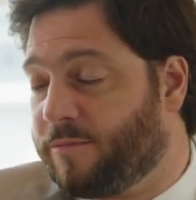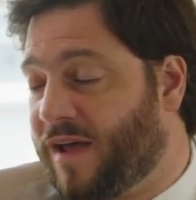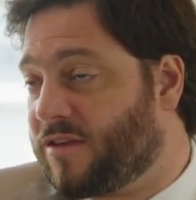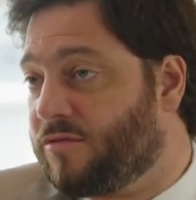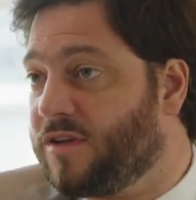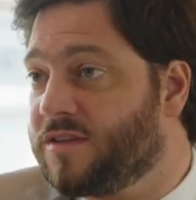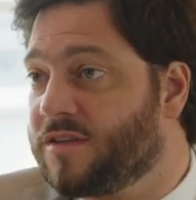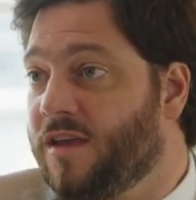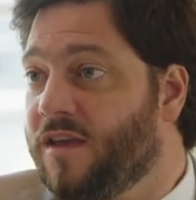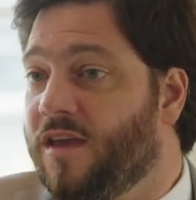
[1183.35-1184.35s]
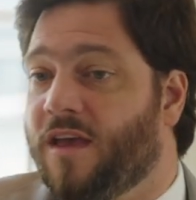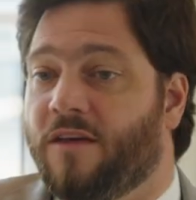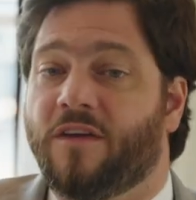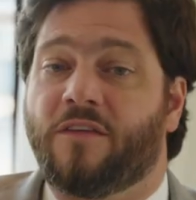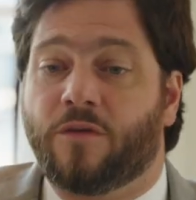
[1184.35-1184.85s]
batteries,
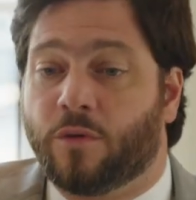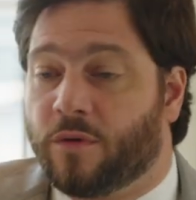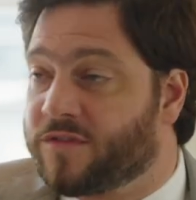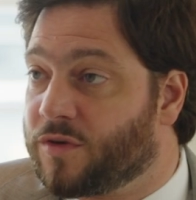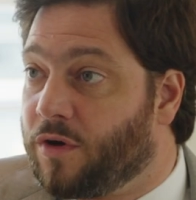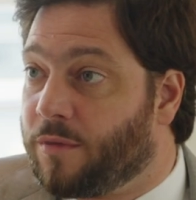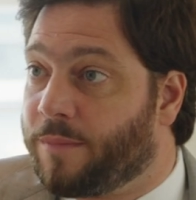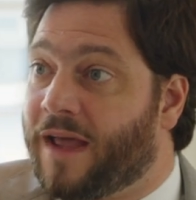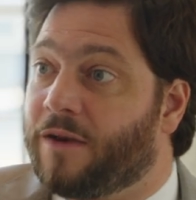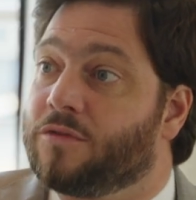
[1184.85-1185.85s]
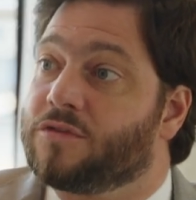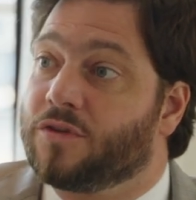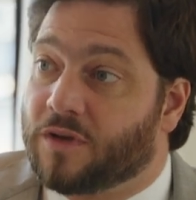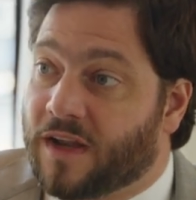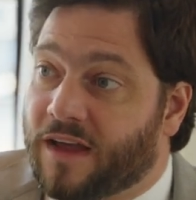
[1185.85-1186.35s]
and therefore with solar panels
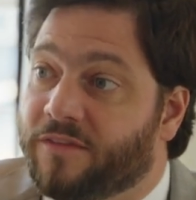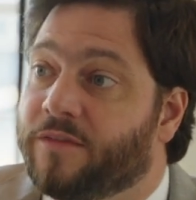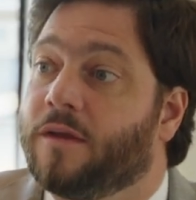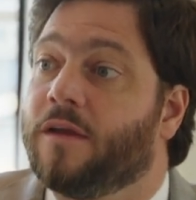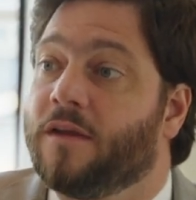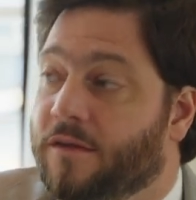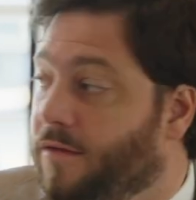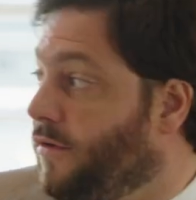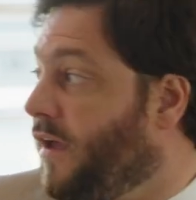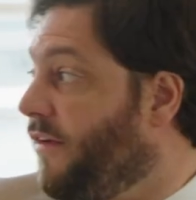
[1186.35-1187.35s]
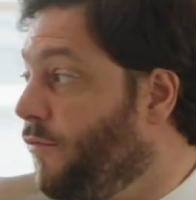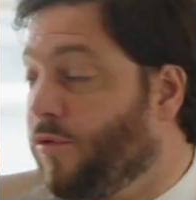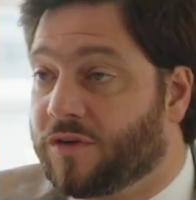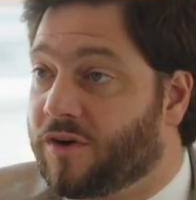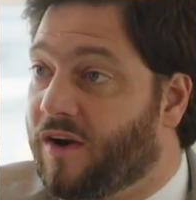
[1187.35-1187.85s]
you could have you have
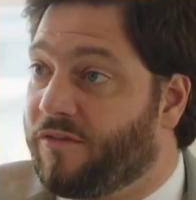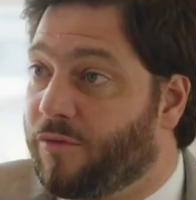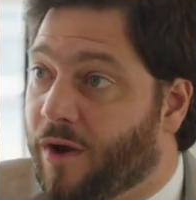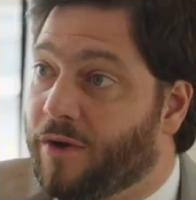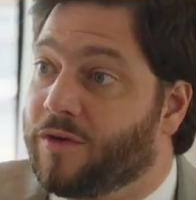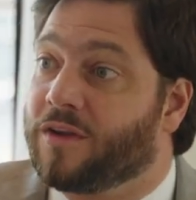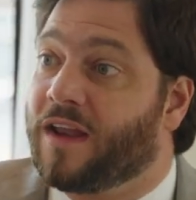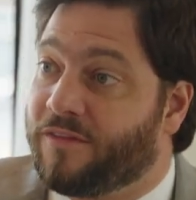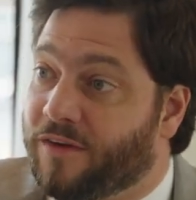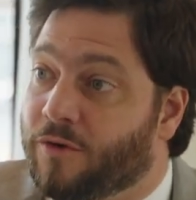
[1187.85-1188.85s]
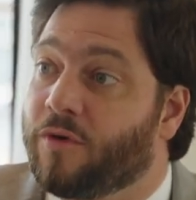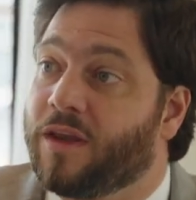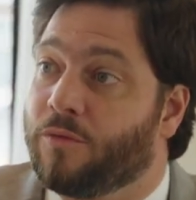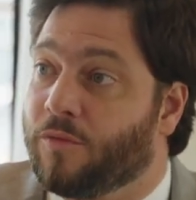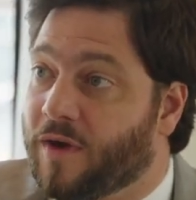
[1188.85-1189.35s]
water everywhere. You could have a
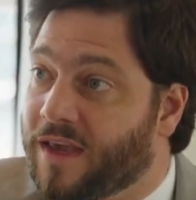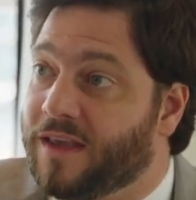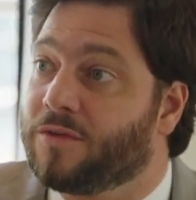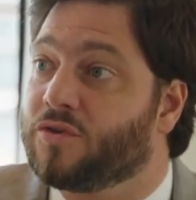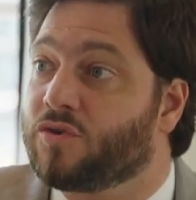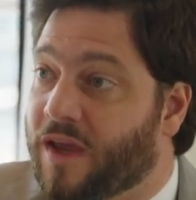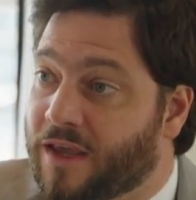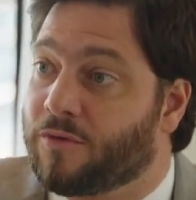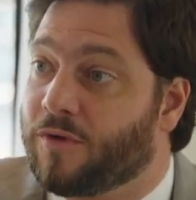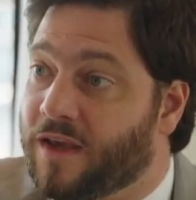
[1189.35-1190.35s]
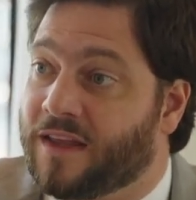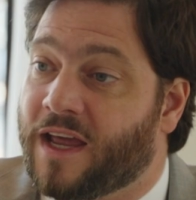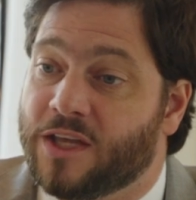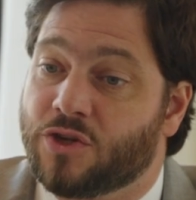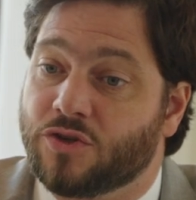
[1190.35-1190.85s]
green way to try create
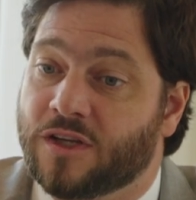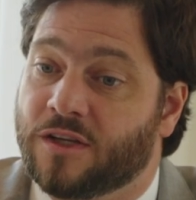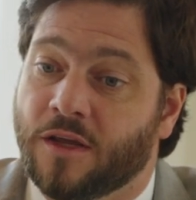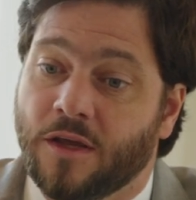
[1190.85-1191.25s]
hydrogen,